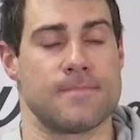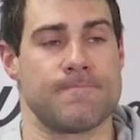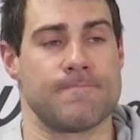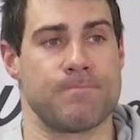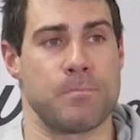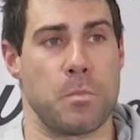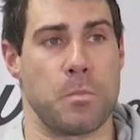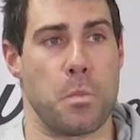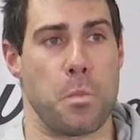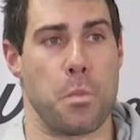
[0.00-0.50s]

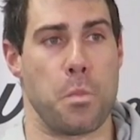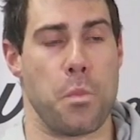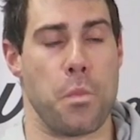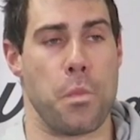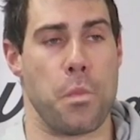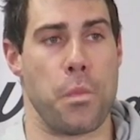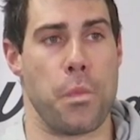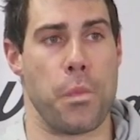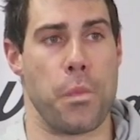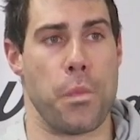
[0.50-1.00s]
you know,
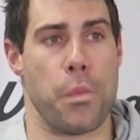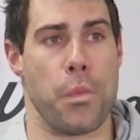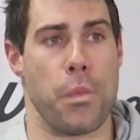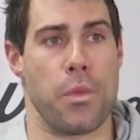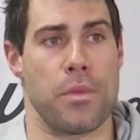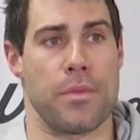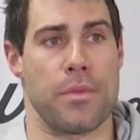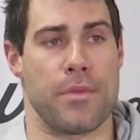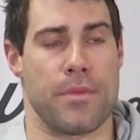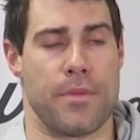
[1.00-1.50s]
grow
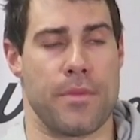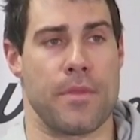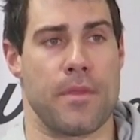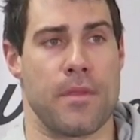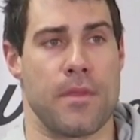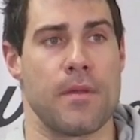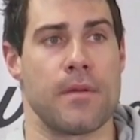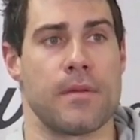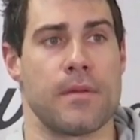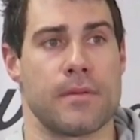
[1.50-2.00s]
throughout the
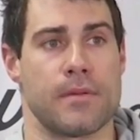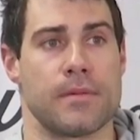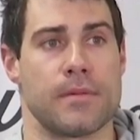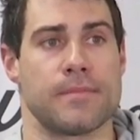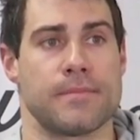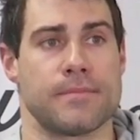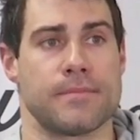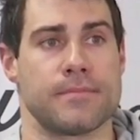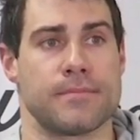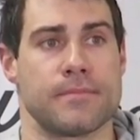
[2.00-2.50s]
season and
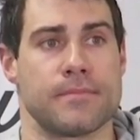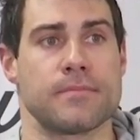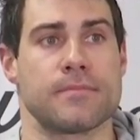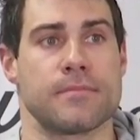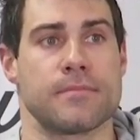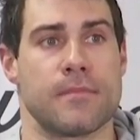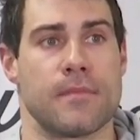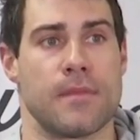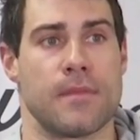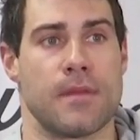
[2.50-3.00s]
kind of deal
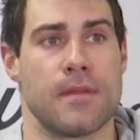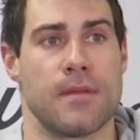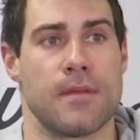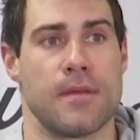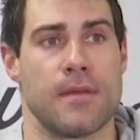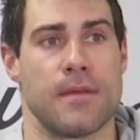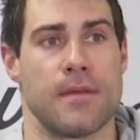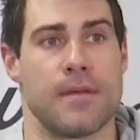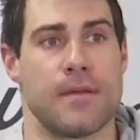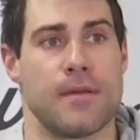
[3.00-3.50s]
with some
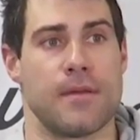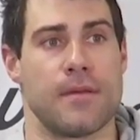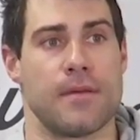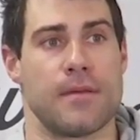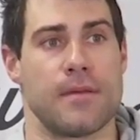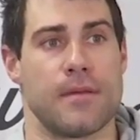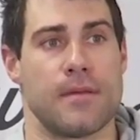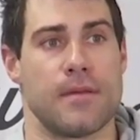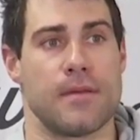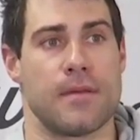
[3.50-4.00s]
of those,
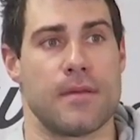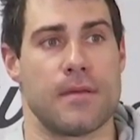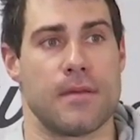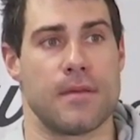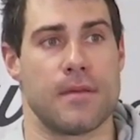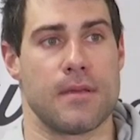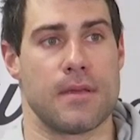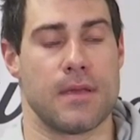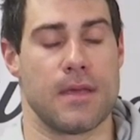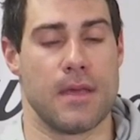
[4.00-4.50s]
you know,
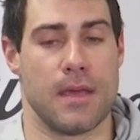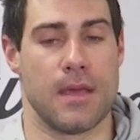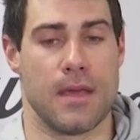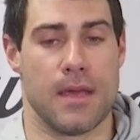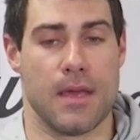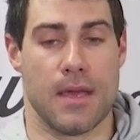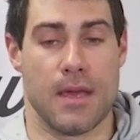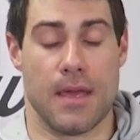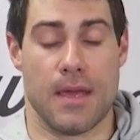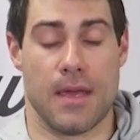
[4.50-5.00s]
difficulties this
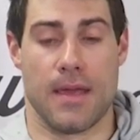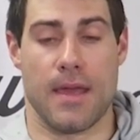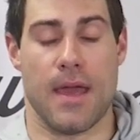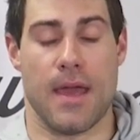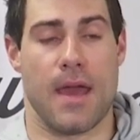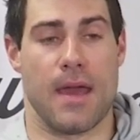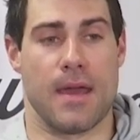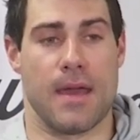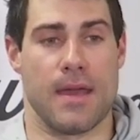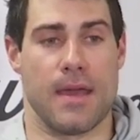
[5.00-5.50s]

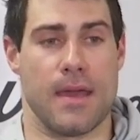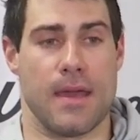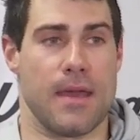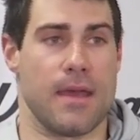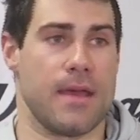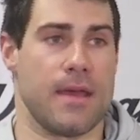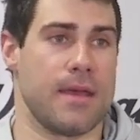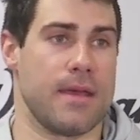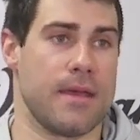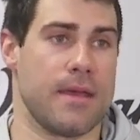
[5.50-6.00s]
year? Yeah. It,
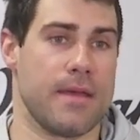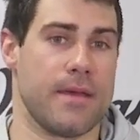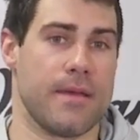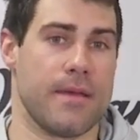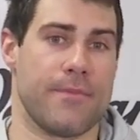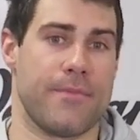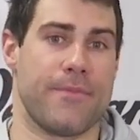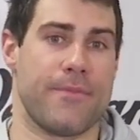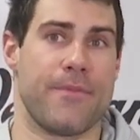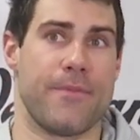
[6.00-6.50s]

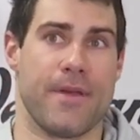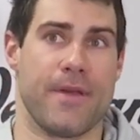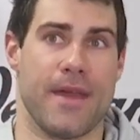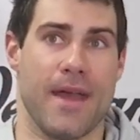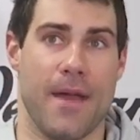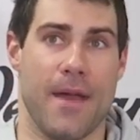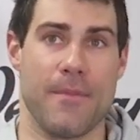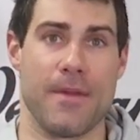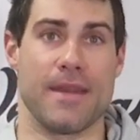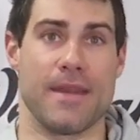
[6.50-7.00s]

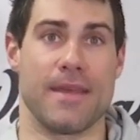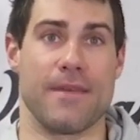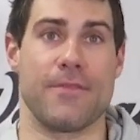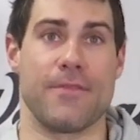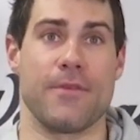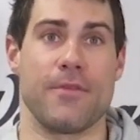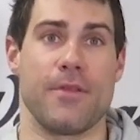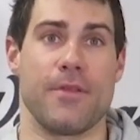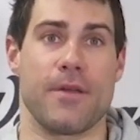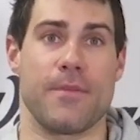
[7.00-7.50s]
I mean,
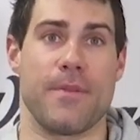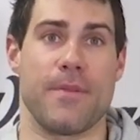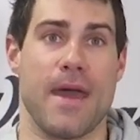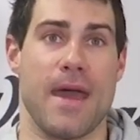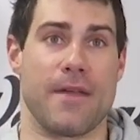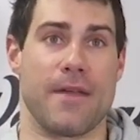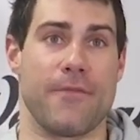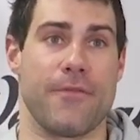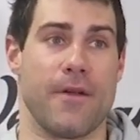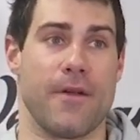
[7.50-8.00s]
if you look
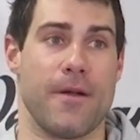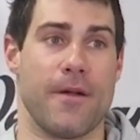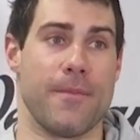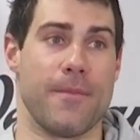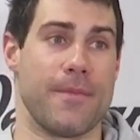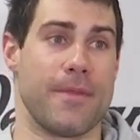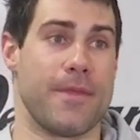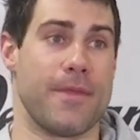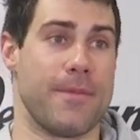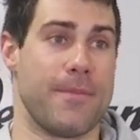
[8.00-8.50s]
back
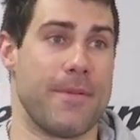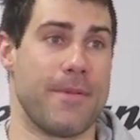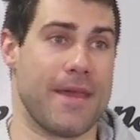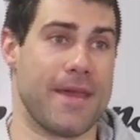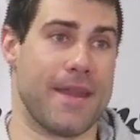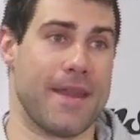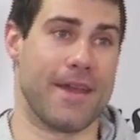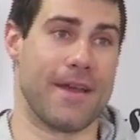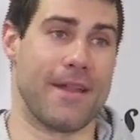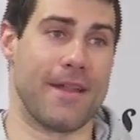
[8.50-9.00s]
from the
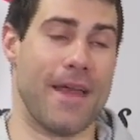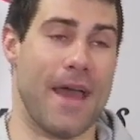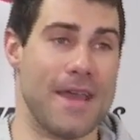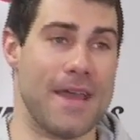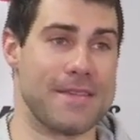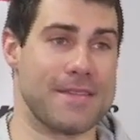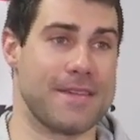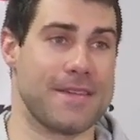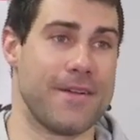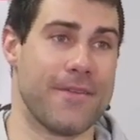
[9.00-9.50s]
beginning of
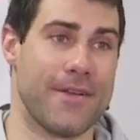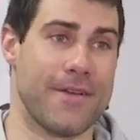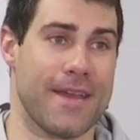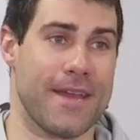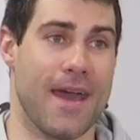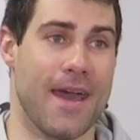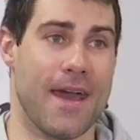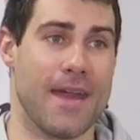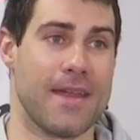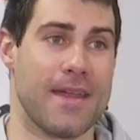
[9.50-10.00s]
last year when he
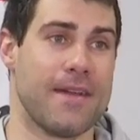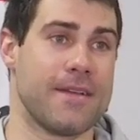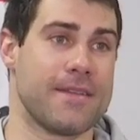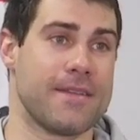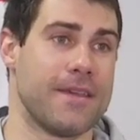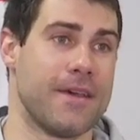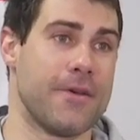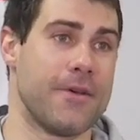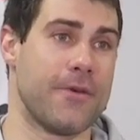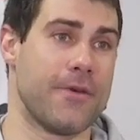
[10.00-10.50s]
got here
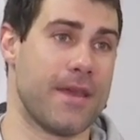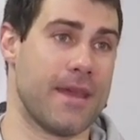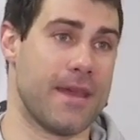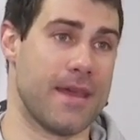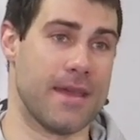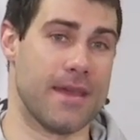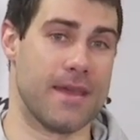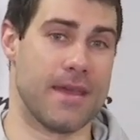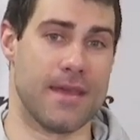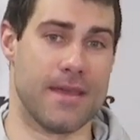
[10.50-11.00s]
to who
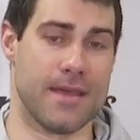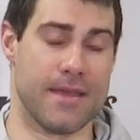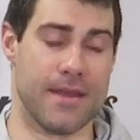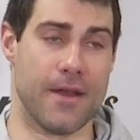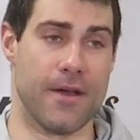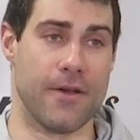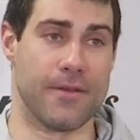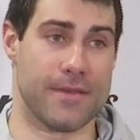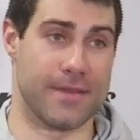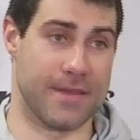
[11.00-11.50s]
he, you
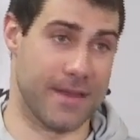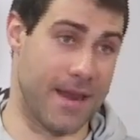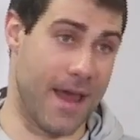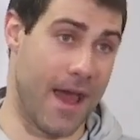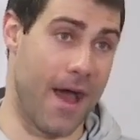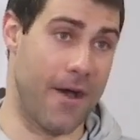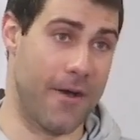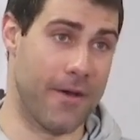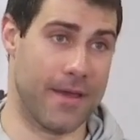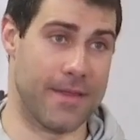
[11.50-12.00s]
know, to
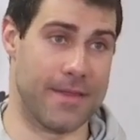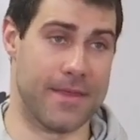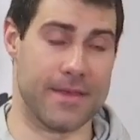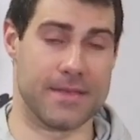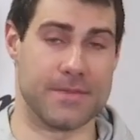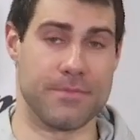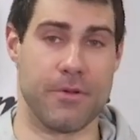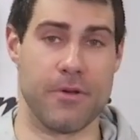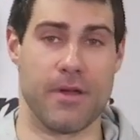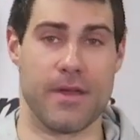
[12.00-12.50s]
now at
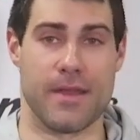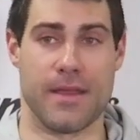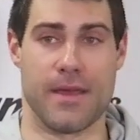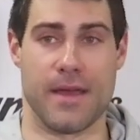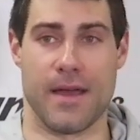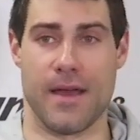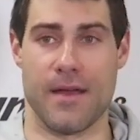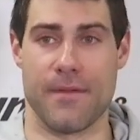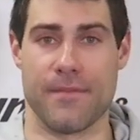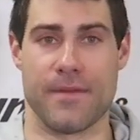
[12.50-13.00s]
this point,
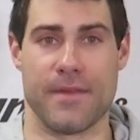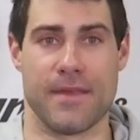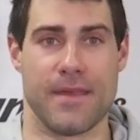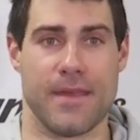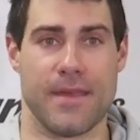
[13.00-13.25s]
um,